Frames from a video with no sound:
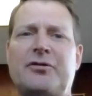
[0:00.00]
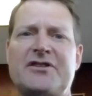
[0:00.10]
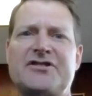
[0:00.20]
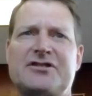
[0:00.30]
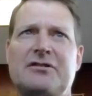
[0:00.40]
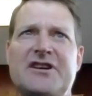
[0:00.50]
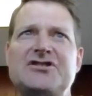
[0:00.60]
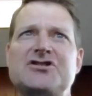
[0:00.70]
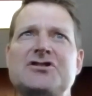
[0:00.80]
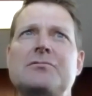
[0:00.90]
transitional
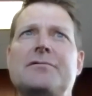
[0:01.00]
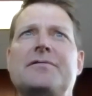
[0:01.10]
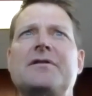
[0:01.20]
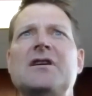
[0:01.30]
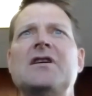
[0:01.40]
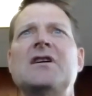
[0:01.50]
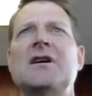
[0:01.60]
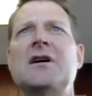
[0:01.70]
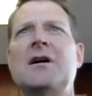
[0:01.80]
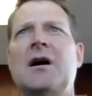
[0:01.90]
age youth.
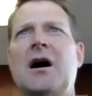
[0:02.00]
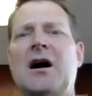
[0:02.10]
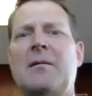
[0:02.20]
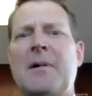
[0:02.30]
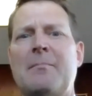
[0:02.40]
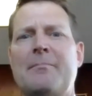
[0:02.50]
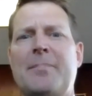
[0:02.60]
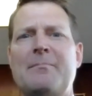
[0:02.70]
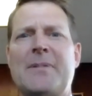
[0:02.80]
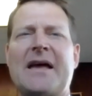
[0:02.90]

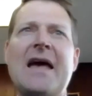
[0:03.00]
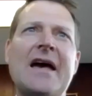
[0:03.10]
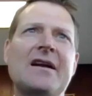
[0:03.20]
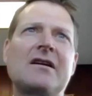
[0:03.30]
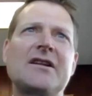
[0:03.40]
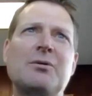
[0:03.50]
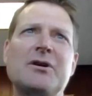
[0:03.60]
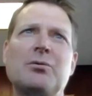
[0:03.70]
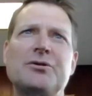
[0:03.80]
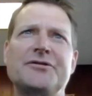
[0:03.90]
But mechanically, what
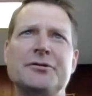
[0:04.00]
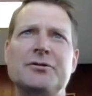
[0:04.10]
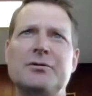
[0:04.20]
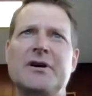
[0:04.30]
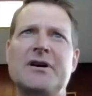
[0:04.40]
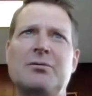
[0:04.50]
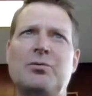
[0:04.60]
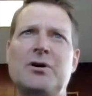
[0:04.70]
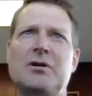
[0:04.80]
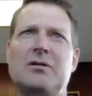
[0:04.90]
it will do, it
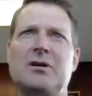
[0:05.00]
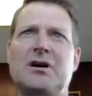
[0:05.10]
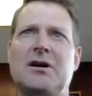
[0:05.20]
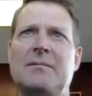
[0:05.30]
will